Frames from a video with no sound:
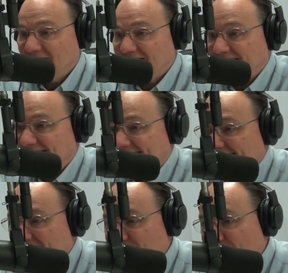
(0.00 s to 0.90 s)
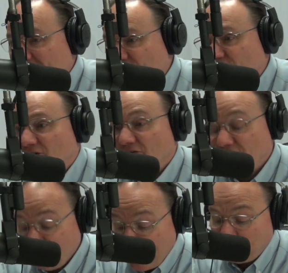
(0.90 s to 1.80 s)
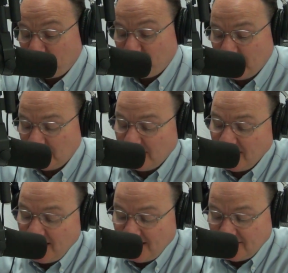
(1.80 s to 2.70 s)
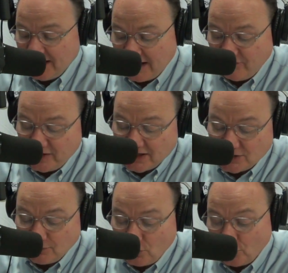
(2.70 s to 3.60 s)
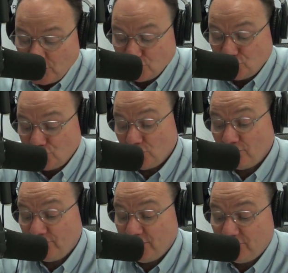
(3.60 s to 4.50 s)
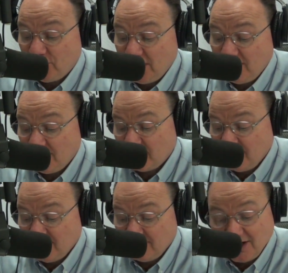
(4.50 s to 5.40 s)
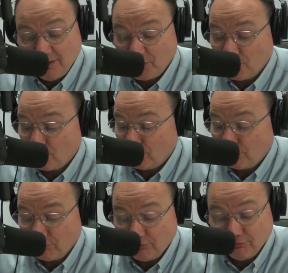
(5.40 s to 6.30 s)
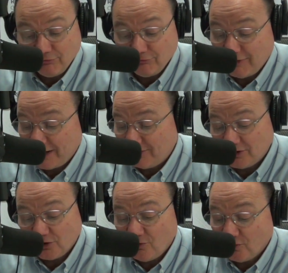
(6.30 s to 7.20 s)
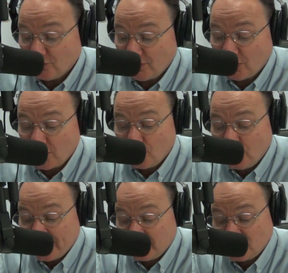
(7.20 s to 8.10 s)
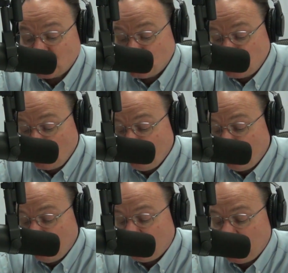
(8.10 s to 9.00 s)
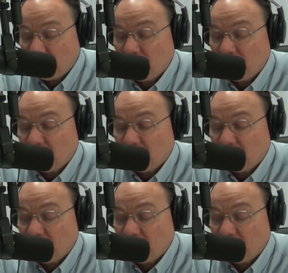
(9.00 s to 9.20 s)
The key phrase there is family fun. Day Festival is June 15th, coming right around the corner very quick. That's June 15th